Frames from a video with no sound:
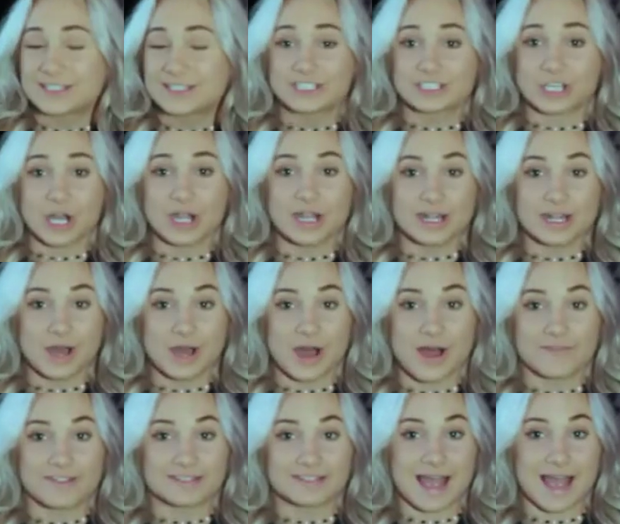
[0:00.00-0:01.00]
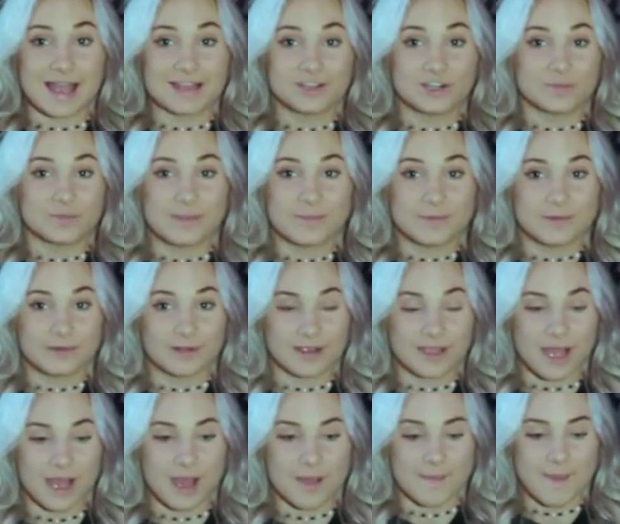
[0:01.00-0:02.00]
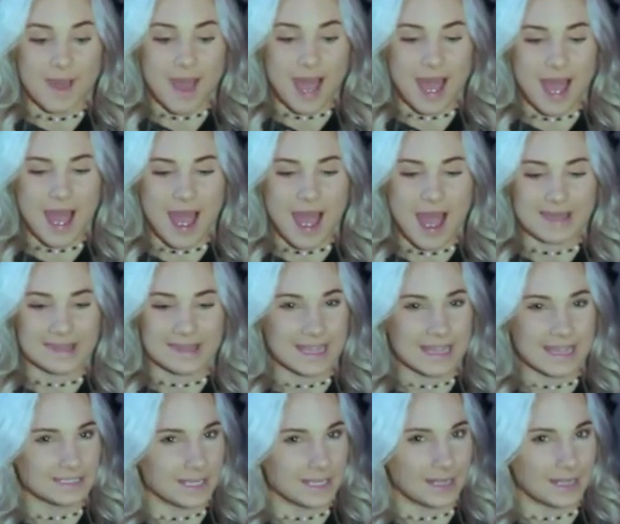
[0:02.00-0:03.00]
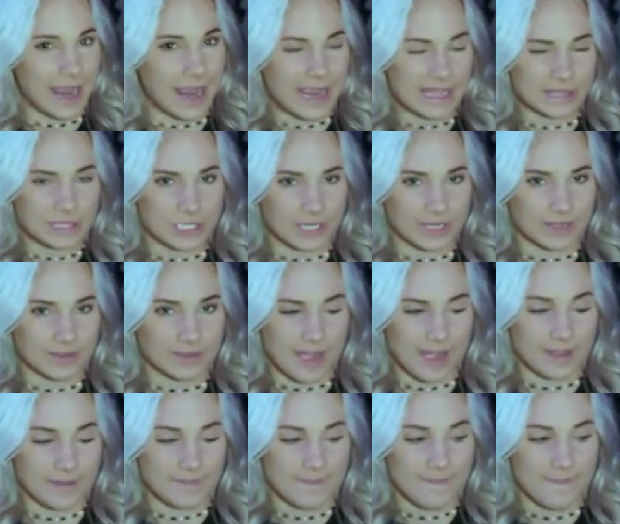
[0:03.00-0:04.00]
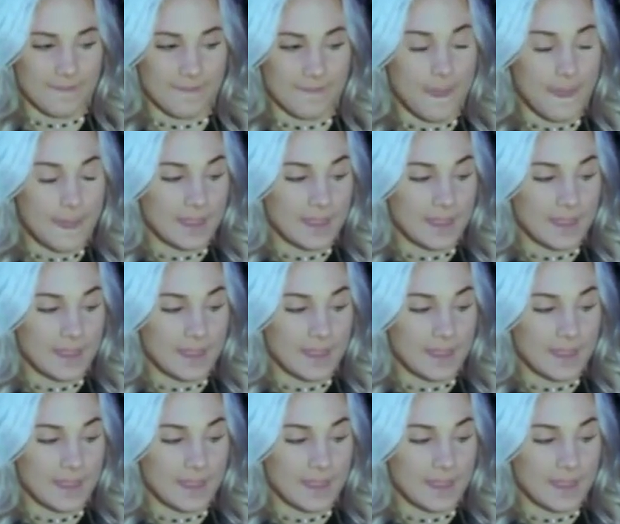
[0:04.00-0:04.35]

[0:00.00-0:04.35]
It started off because I told people to come at, I think I said 8:30 or 9.